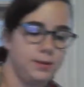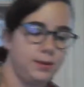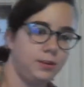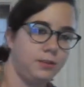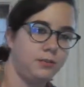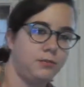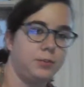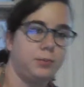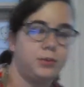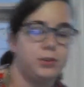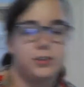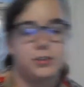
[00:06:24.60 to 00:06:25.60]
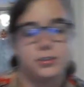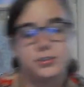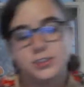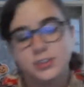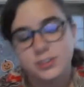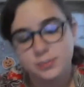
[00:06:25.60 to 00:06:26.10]
And we put our
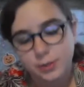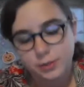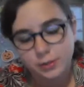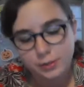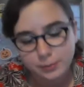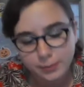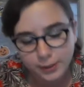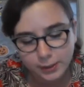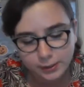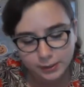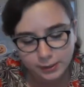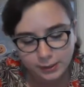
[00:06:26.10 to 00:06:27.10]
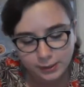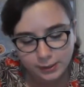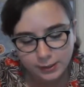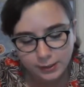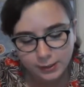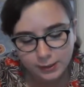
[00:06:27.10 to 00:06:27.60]
stitch marker back
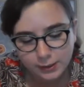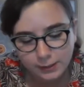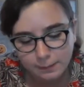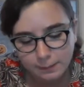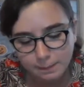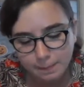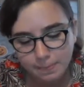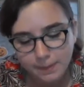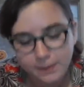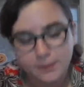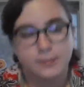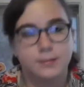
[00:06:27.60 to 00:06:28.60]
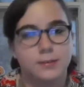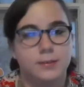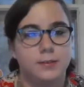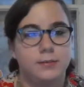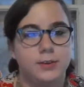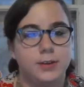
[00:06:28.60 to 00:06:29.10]
in.
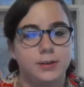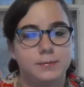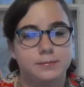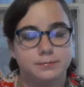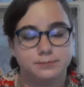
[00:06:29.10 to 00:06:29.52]
There we go.